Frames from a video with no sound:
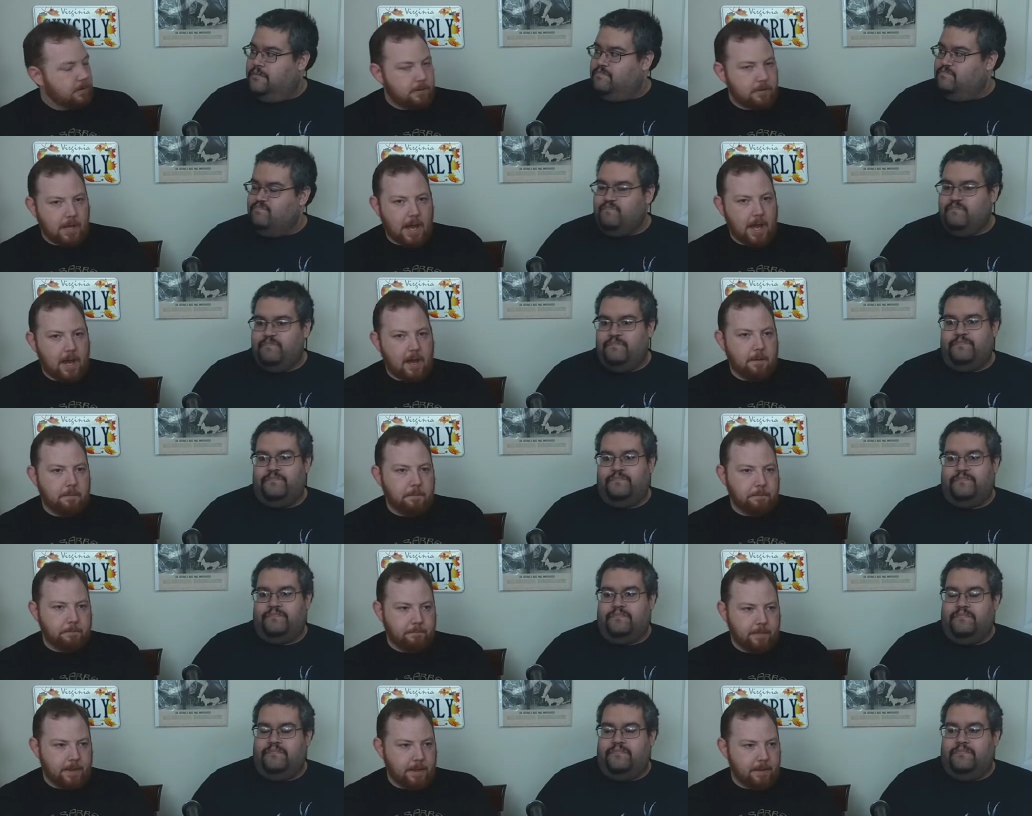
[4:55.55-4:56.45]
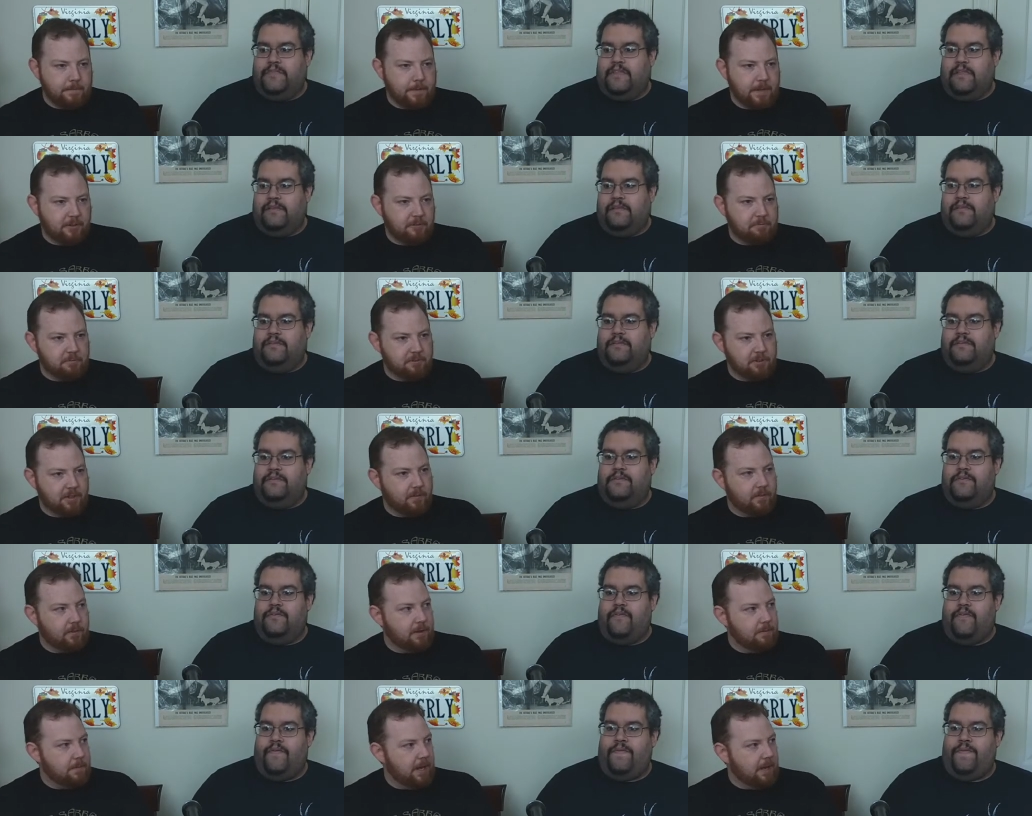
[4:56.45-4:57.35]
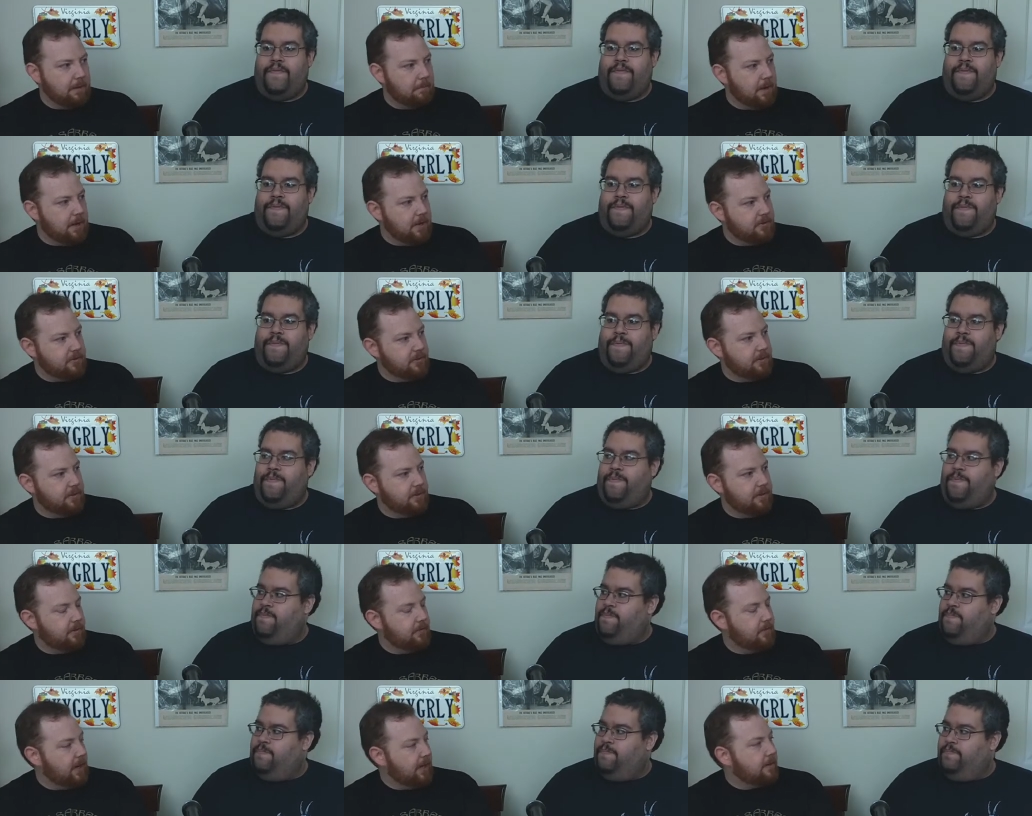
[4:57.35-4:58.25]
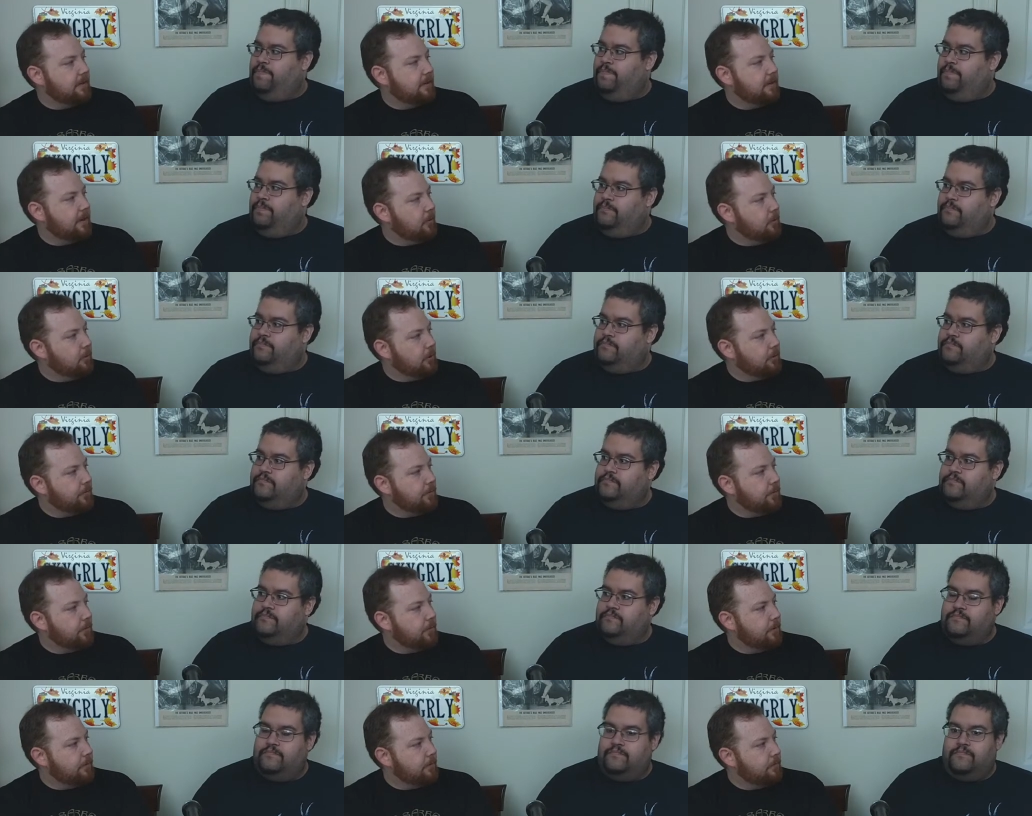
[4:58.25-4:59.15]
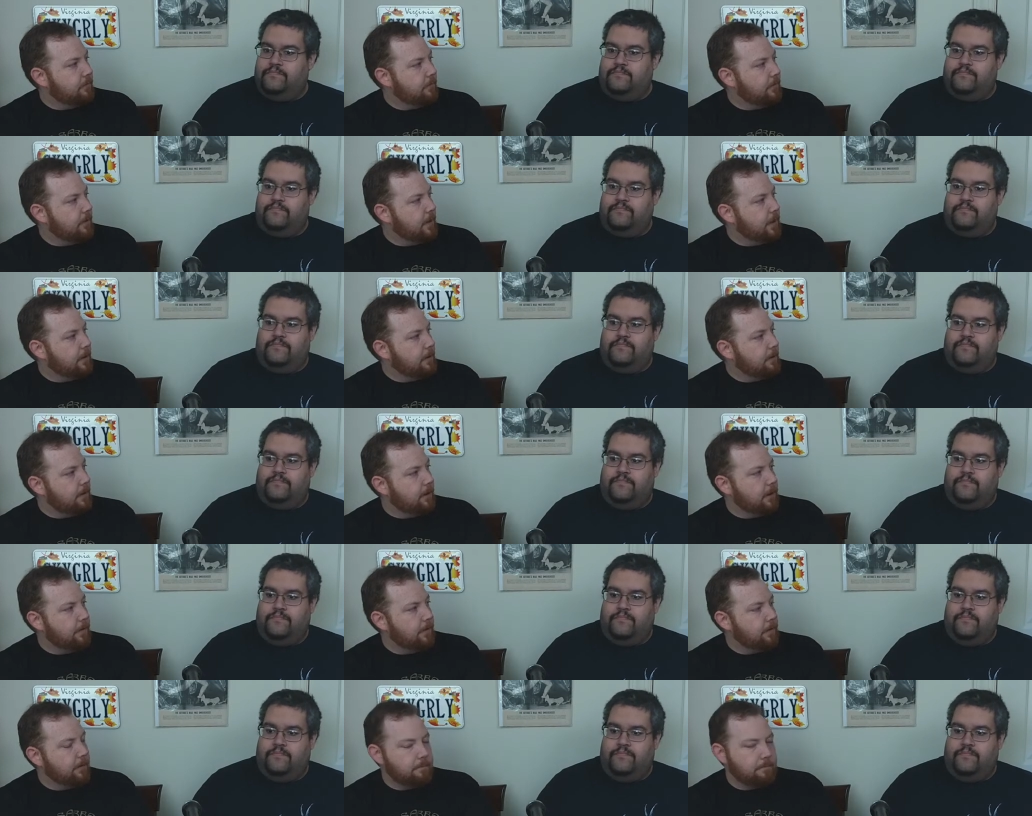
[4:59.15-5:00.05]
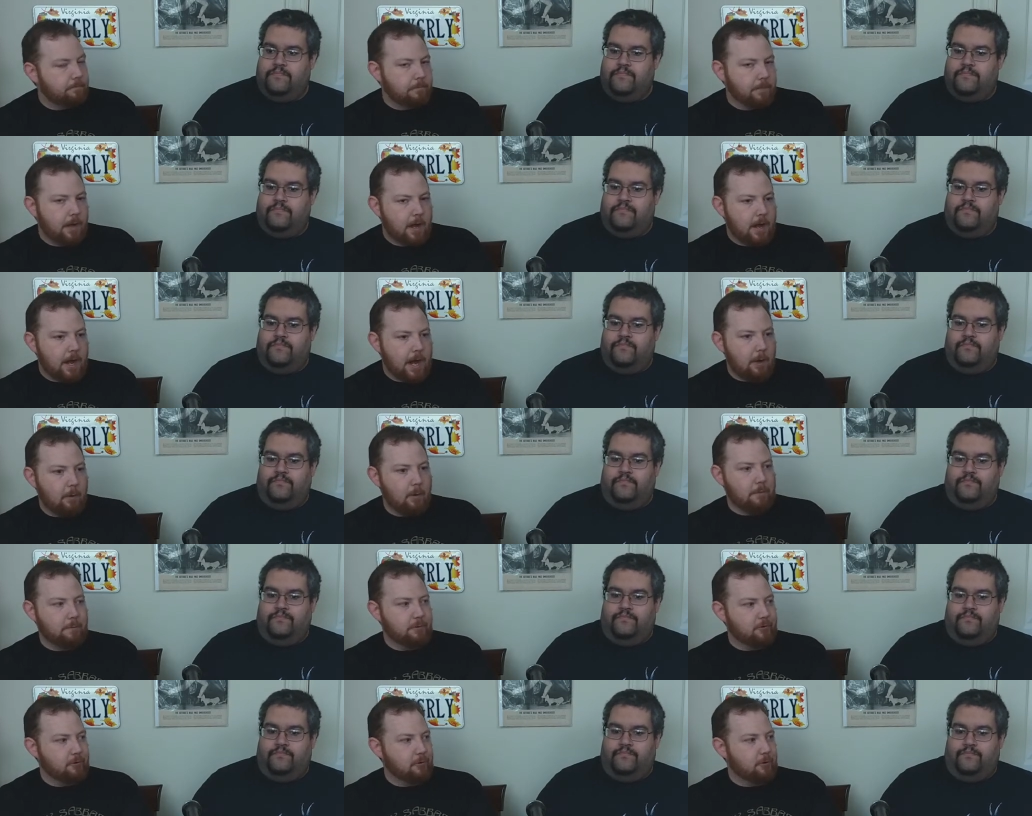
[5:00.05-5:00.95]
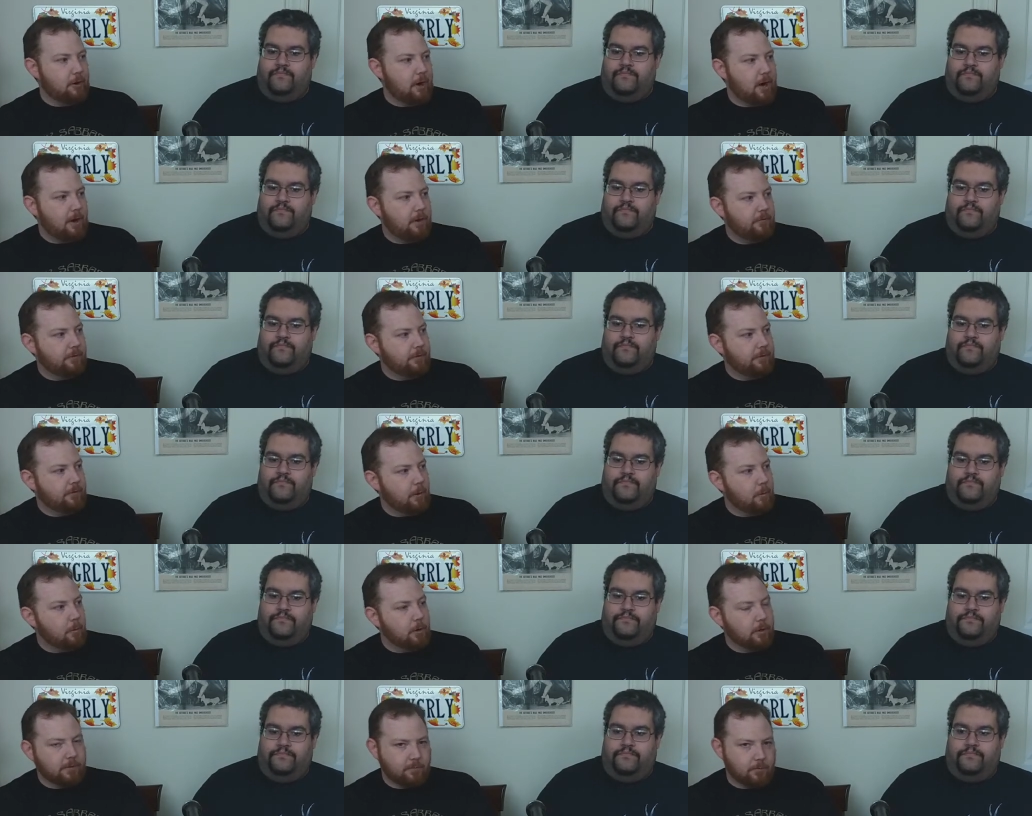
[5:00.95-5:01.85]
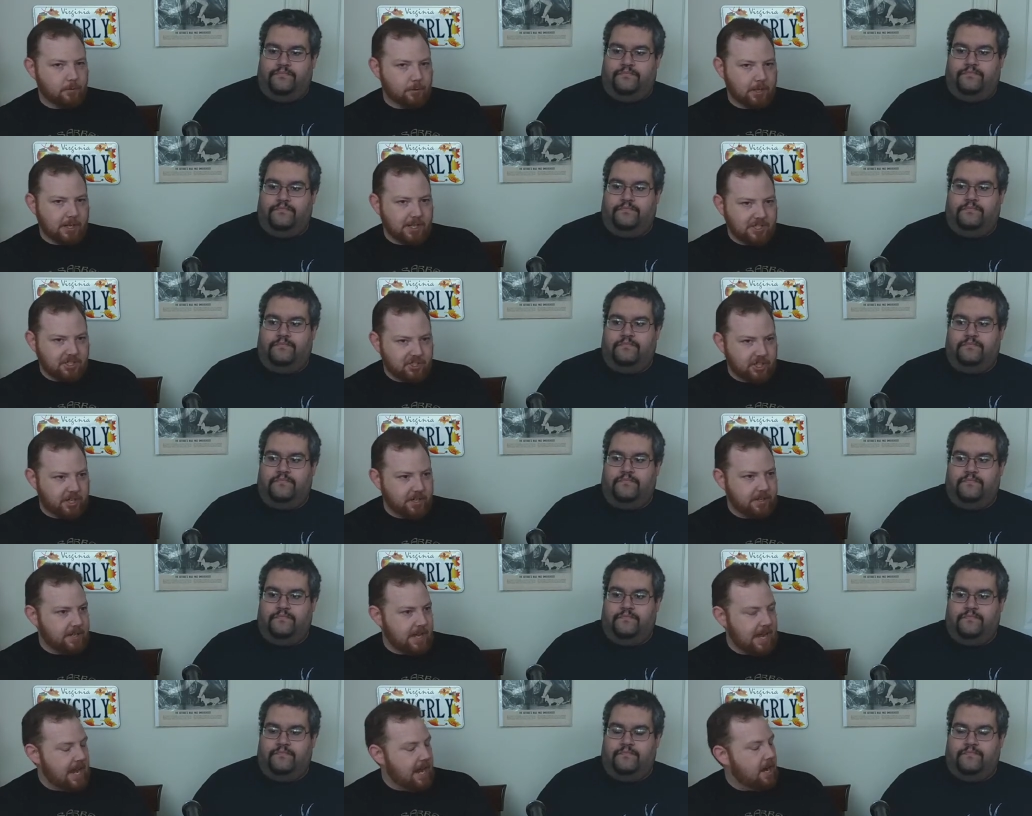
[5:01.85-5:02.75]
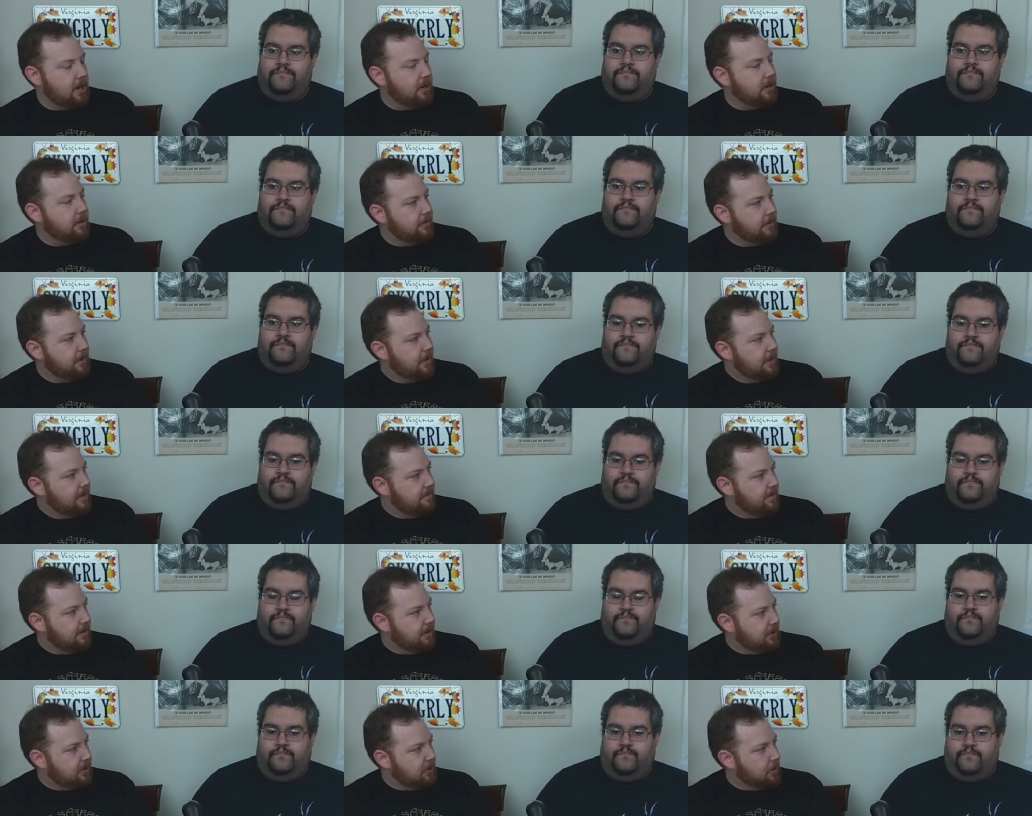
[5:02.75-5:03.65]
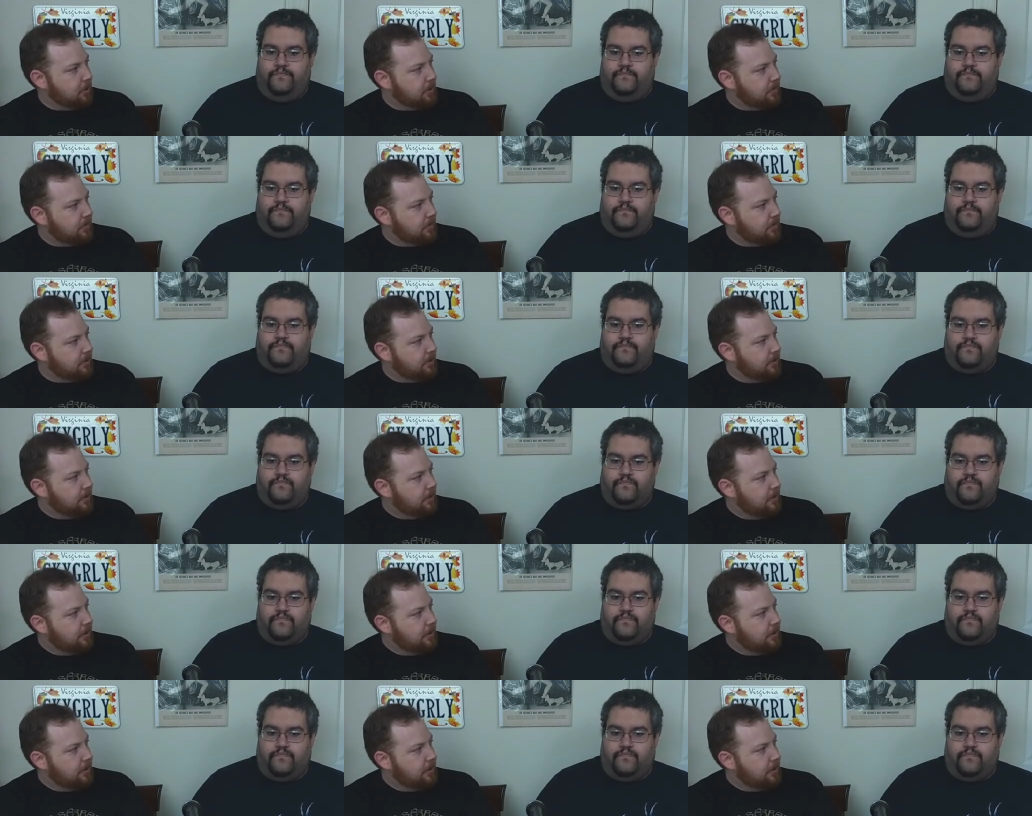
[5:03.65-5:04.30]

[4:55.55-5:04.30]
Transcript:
Speaker 1: Yeah, I'm, they, they specifically make mention to the fact that they work for the, the you know, the highway patrol office they worked for got shut down, and they went to work for